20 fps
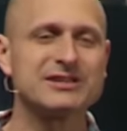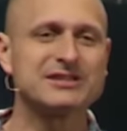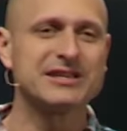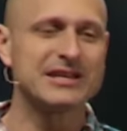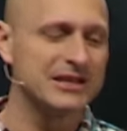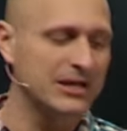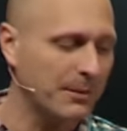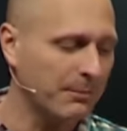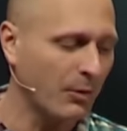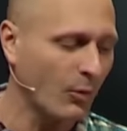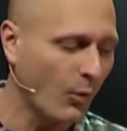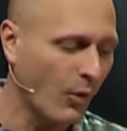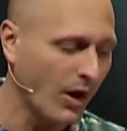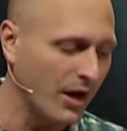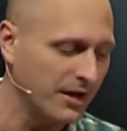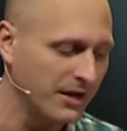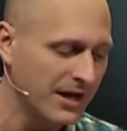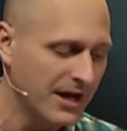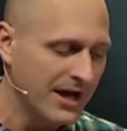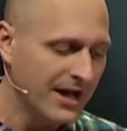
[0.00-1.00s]
See, number
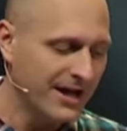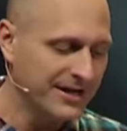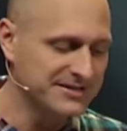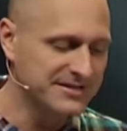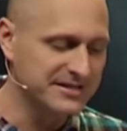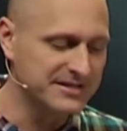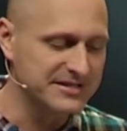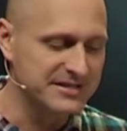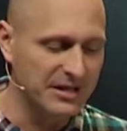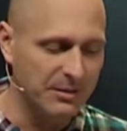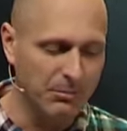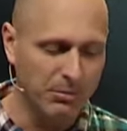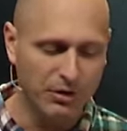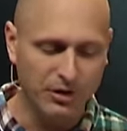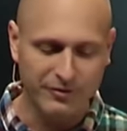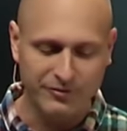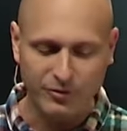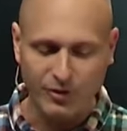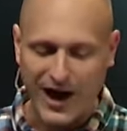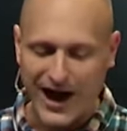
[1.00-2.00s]
one is the symbol
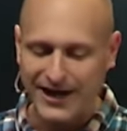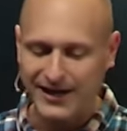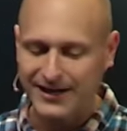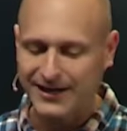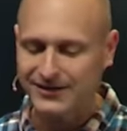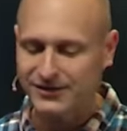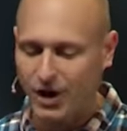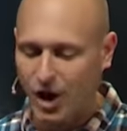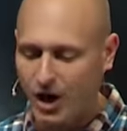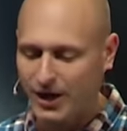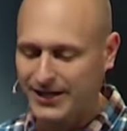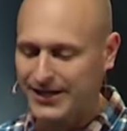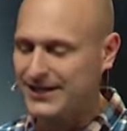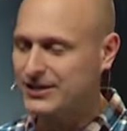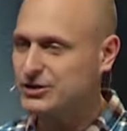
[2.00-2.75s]
of riding a donkey.